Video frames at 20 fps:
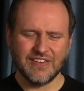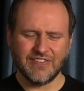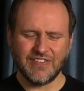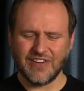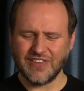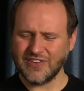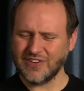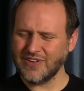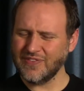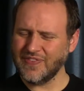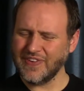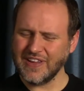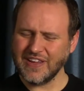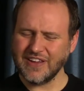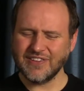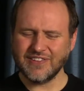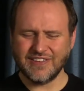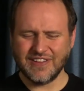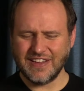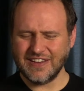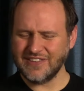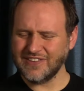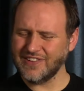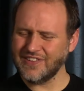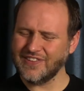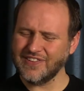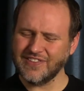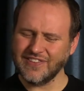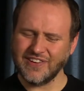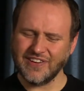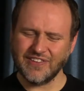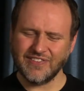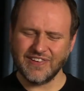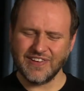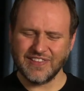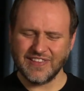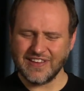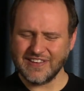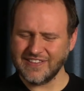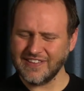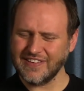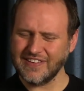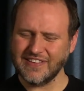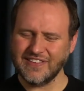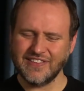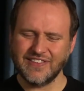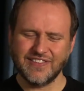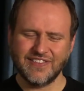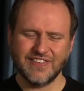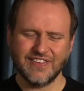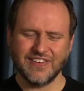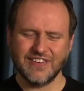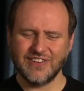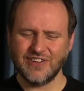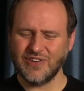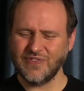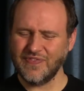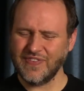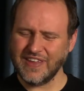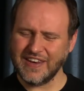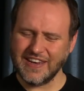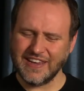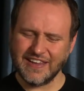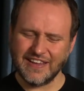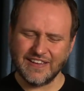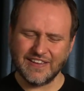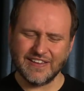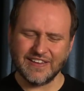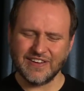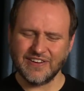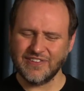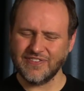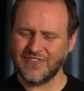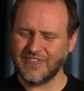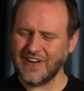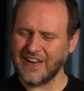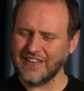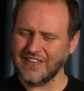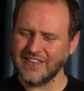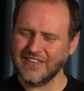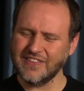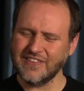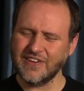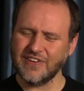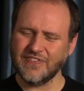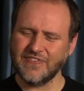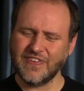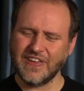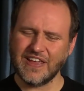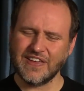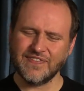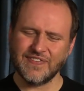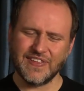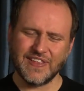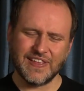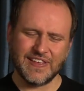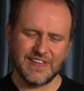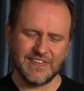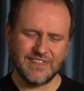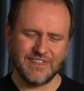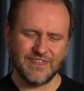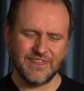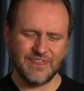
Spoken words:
Whether it be your teachers, your religions, your media, your friends, your family.